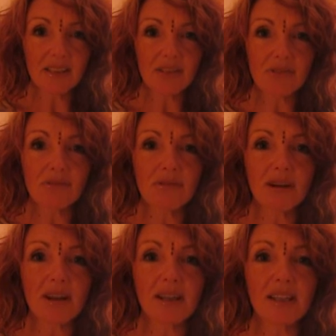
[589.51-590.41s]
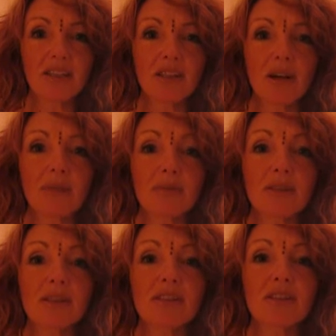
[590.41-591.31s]
to rise up to
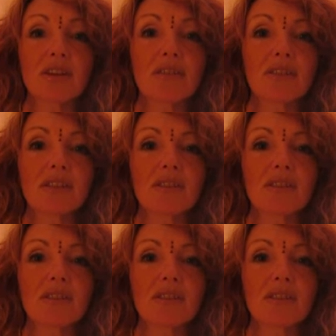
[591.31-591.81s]
the surface